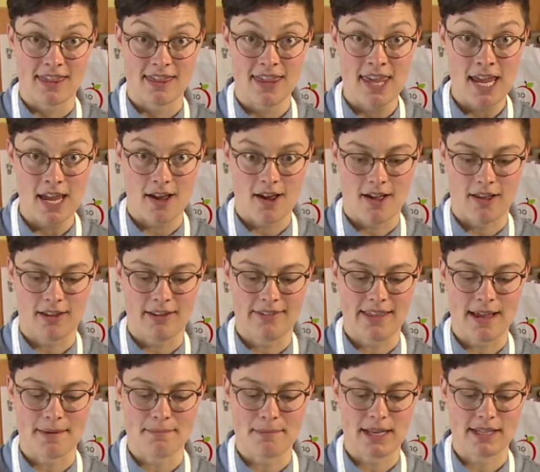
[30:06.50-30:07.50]
think all of
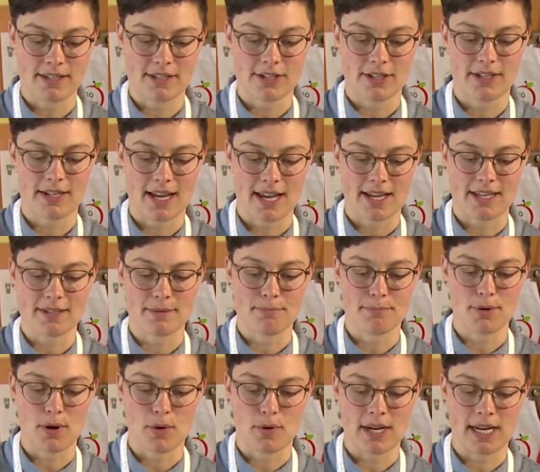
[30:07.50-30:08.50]
that mustard has
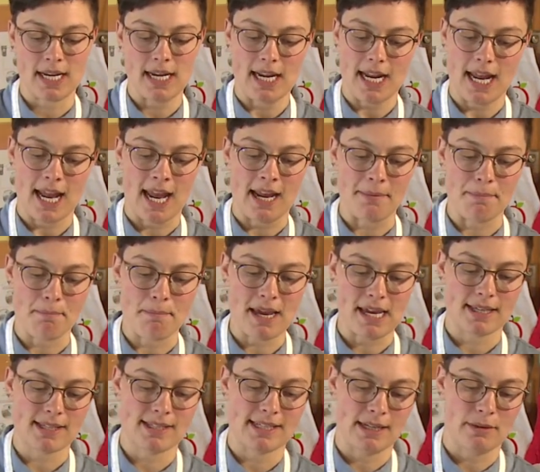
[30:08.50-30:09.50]
broken and
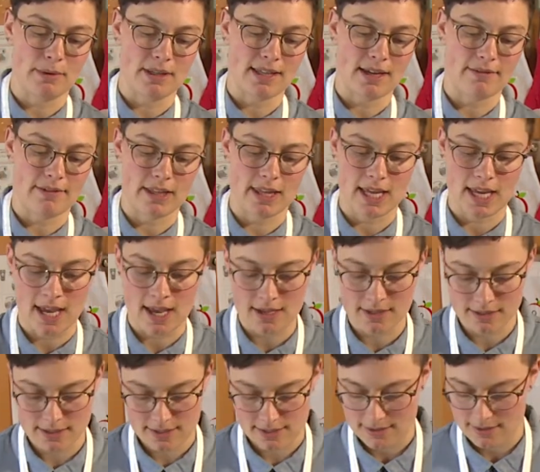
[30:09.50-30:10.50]
mixed in with everything
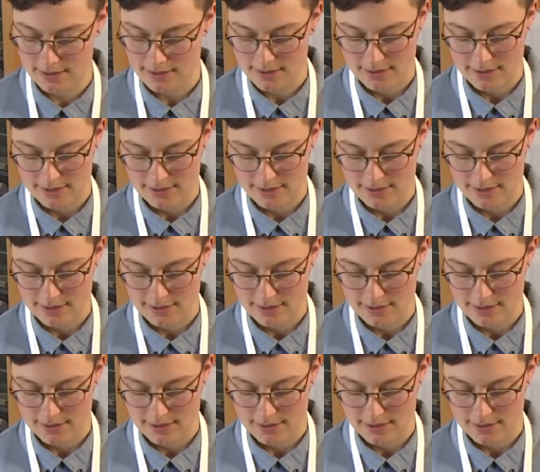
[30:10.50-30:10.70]
else.